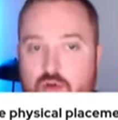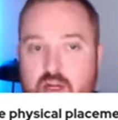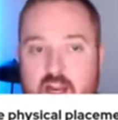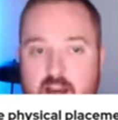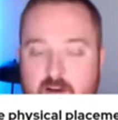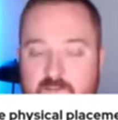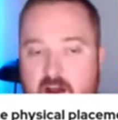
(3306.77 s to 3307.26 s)
doing a
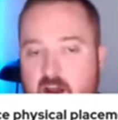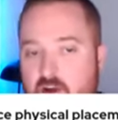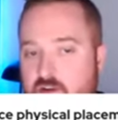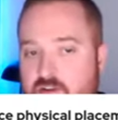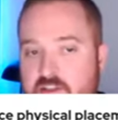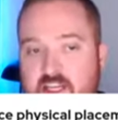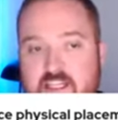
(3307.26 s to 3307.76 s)
hair
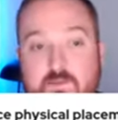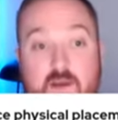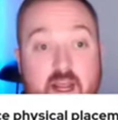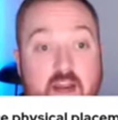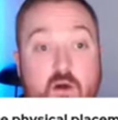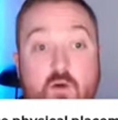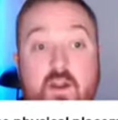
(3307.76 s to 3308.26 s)
follicle test, but
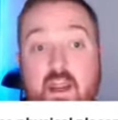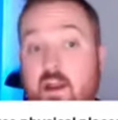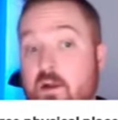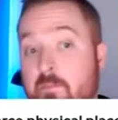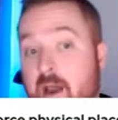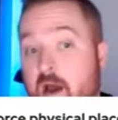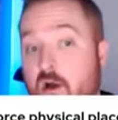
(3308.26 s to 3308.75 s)
I don't care
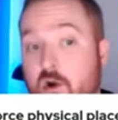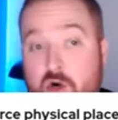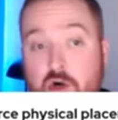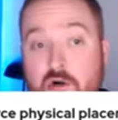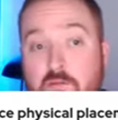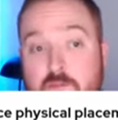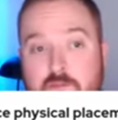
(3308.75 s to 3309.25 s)
about
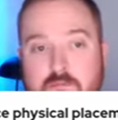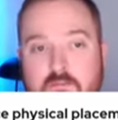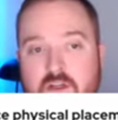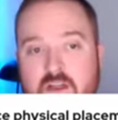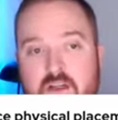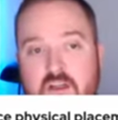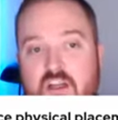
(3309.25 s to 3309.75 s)
her,
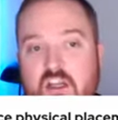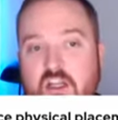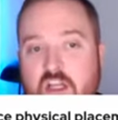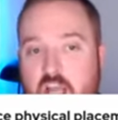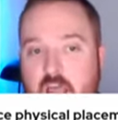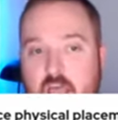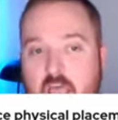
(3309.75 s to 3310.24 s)

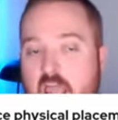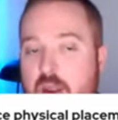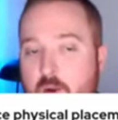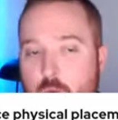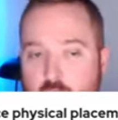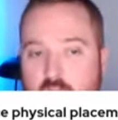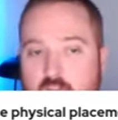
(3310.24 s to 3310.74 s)
I
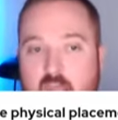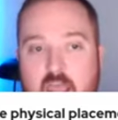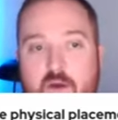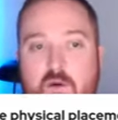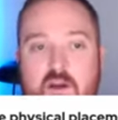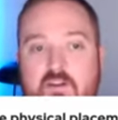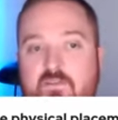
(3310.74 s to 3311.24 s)
would I
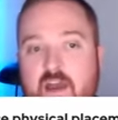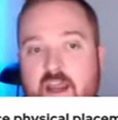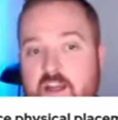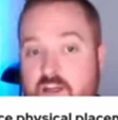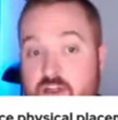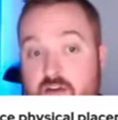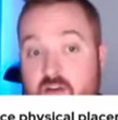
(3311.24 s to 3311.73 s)
would
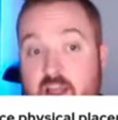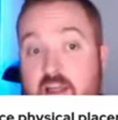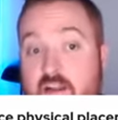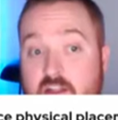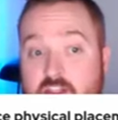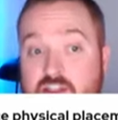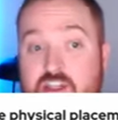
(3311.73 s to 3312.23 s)
advise you like
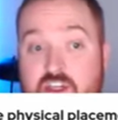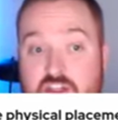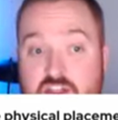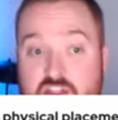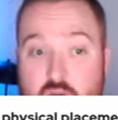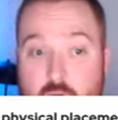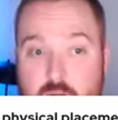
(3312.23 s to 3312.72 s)
let's just
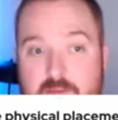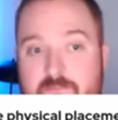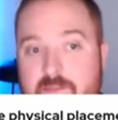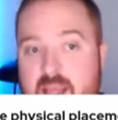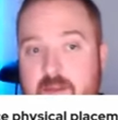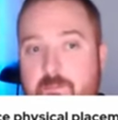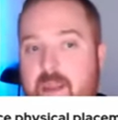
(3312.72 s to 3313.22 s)
do it.
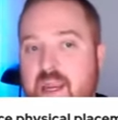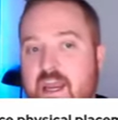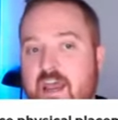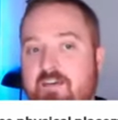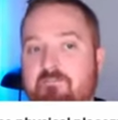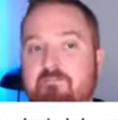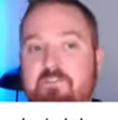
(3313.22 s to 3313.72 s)
It may
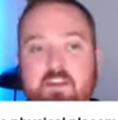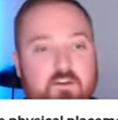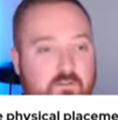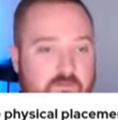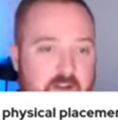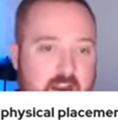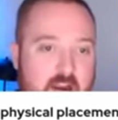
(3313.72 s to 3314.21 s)
not feel
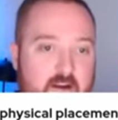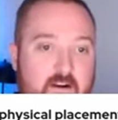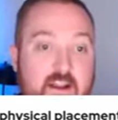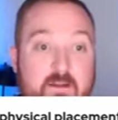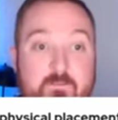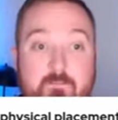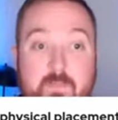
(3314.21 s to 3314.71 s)
fair,
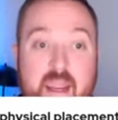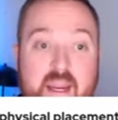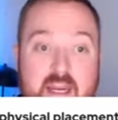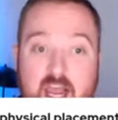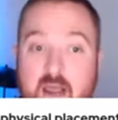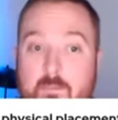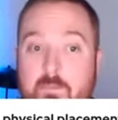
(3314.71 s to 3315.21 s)
it may
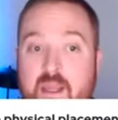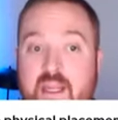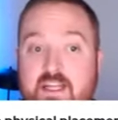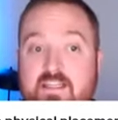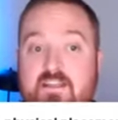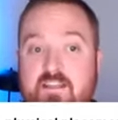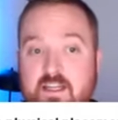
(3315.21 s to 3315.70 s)
not make
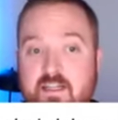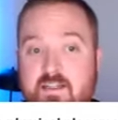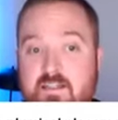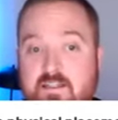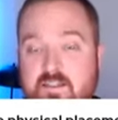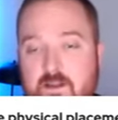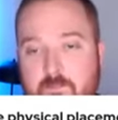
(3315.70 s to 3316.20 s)

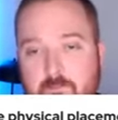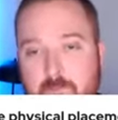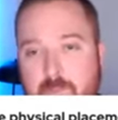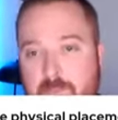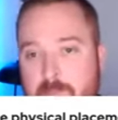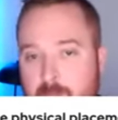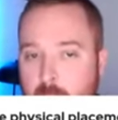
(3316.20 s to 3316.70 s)
sense,
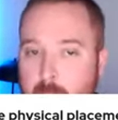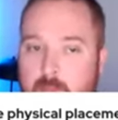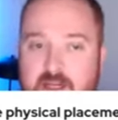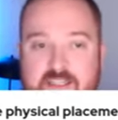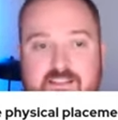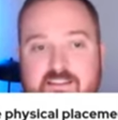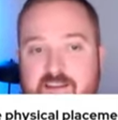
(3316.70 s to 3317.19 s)

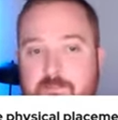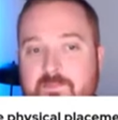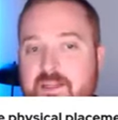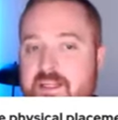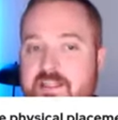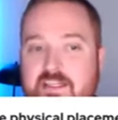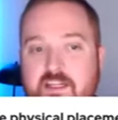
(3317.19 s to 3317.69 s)
but
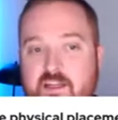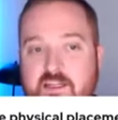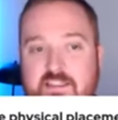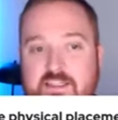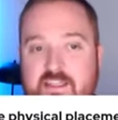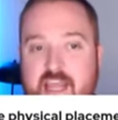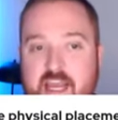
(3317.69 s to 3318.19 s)
something's clicked
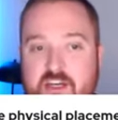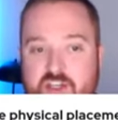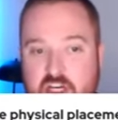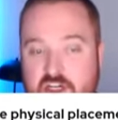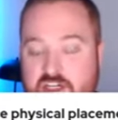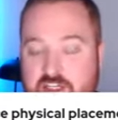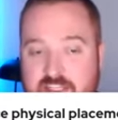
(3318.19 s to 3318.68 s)
in that
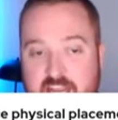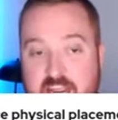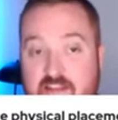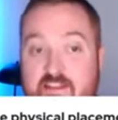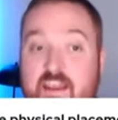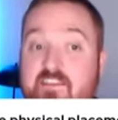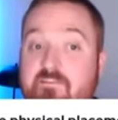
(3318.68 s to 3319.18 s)
judge's
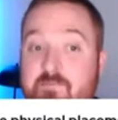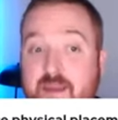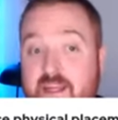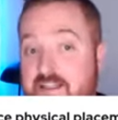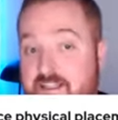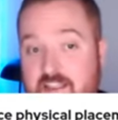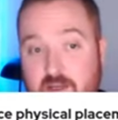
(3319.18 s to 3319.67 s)
head. They've
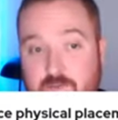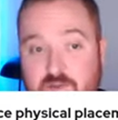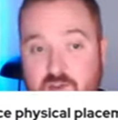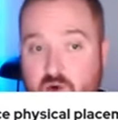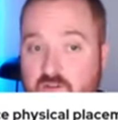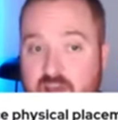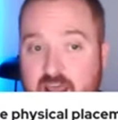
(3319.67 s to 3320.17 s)
made some
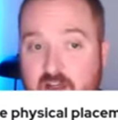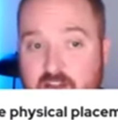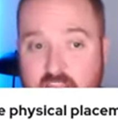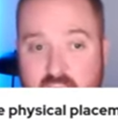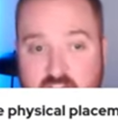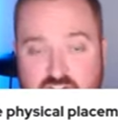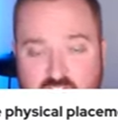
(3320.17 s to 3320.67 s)
sort of
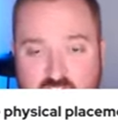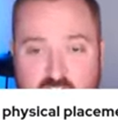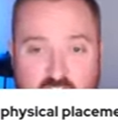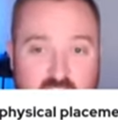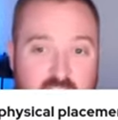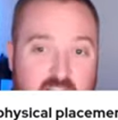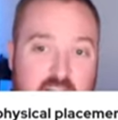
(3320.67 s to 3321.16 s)
allegation,
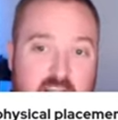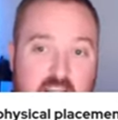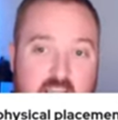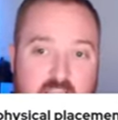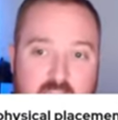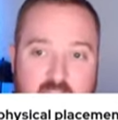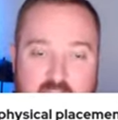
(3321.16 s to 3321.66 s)

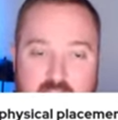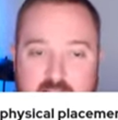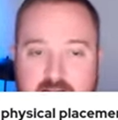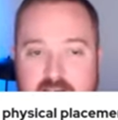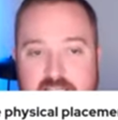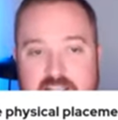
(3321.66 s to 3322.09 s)
and